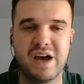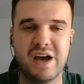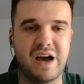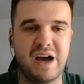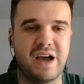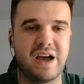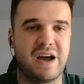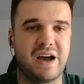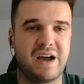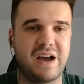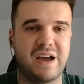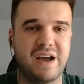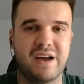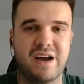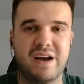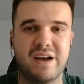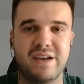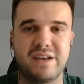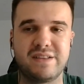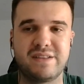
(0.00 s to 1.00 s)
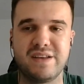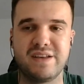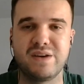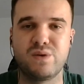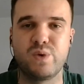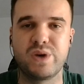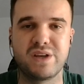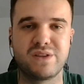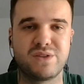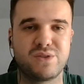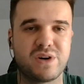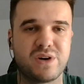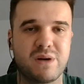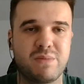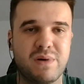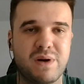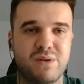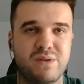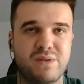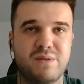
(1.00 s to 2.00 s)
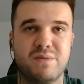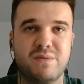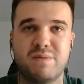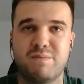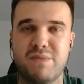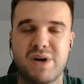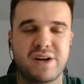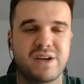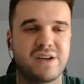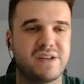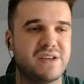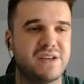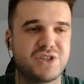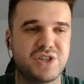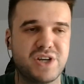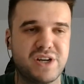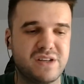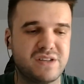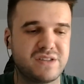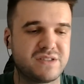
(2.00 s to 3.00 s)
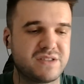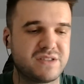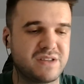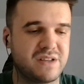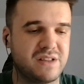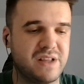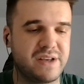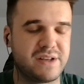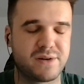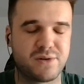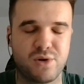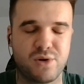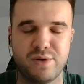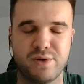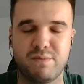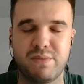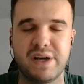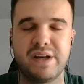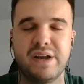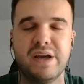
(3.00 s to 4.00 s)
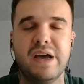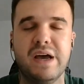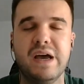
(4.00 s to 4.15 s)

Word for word: I, I, I think we can talk about marketing channels later on, but